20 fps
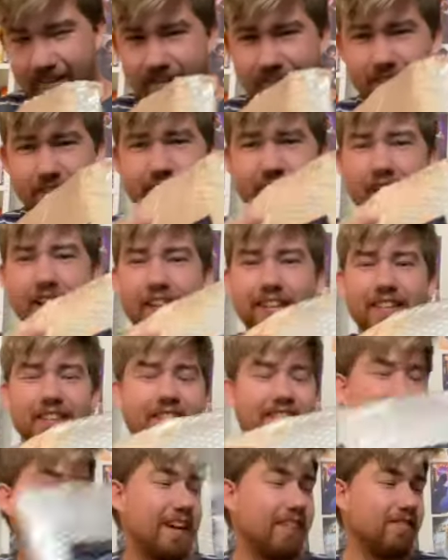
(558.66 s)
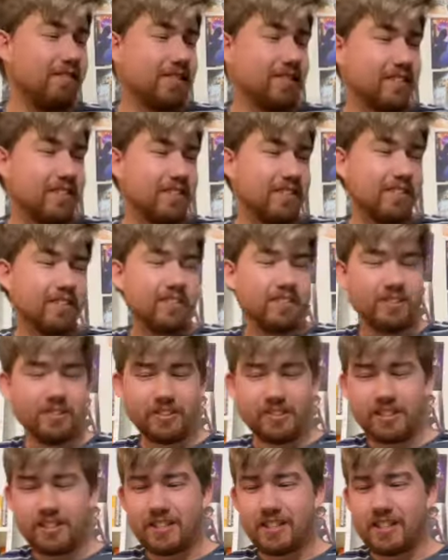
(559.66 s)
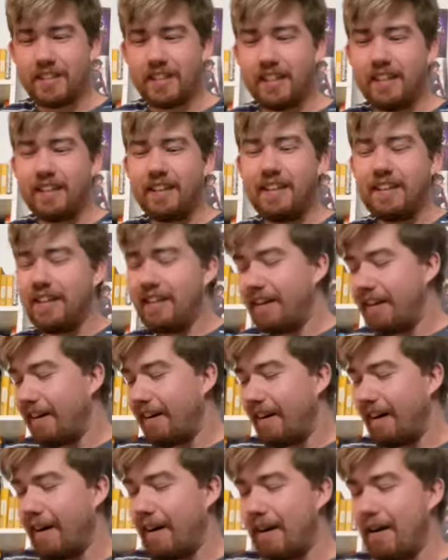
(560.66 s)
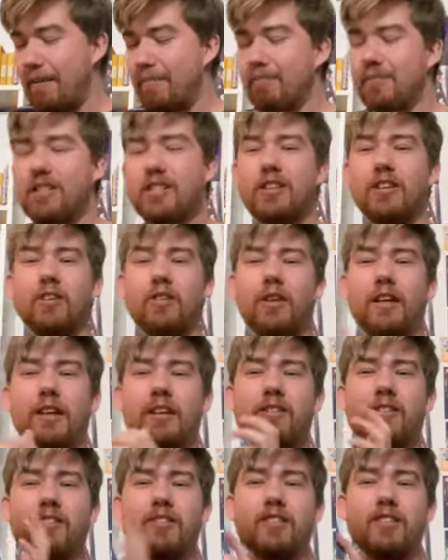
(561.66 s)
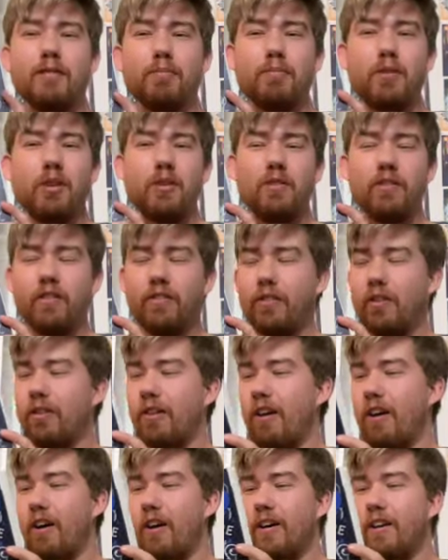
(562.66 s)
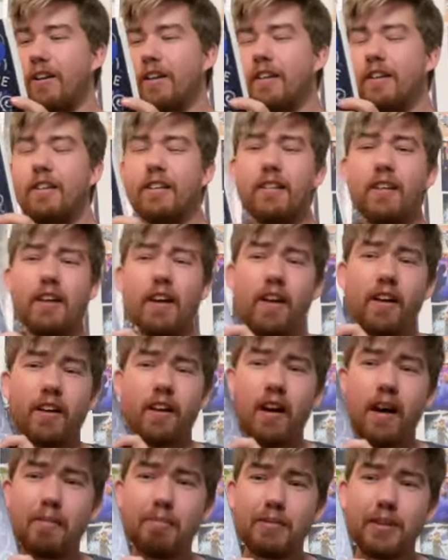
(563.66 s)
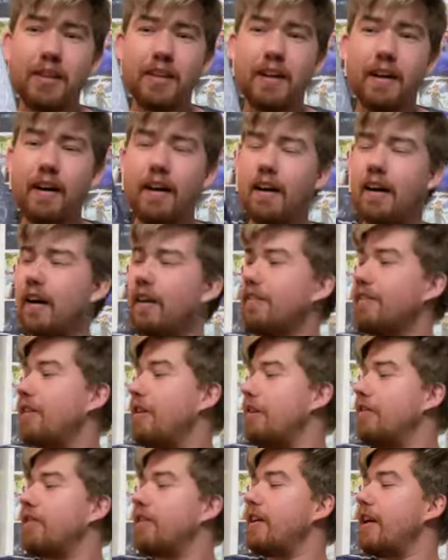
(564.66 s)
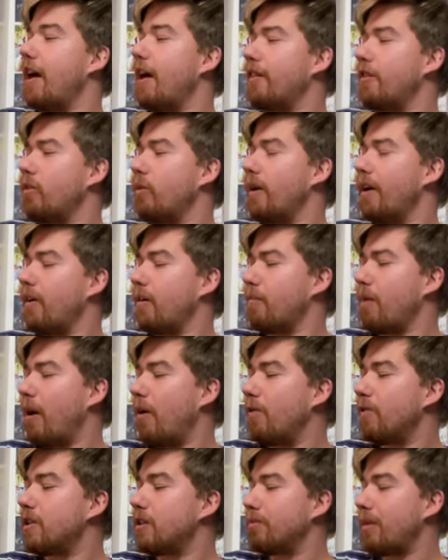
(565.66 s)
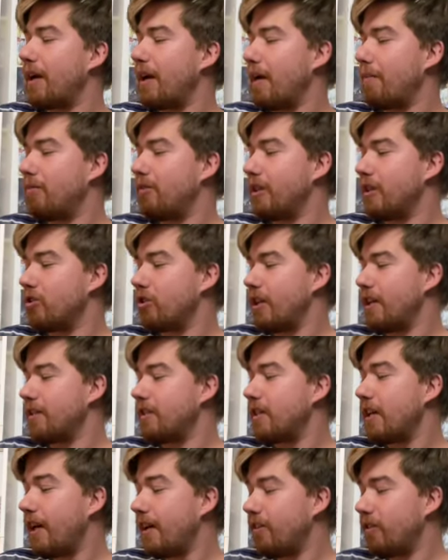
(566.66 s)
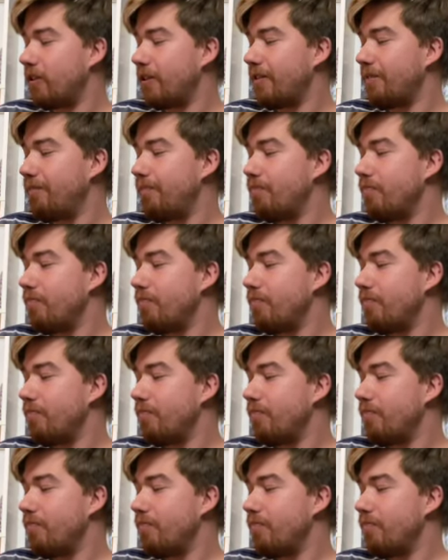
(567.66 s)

Okay, that was so cool to see. Um, so here's the beautiful arc copy of The Otherwhere Post by Emily J. Taylor.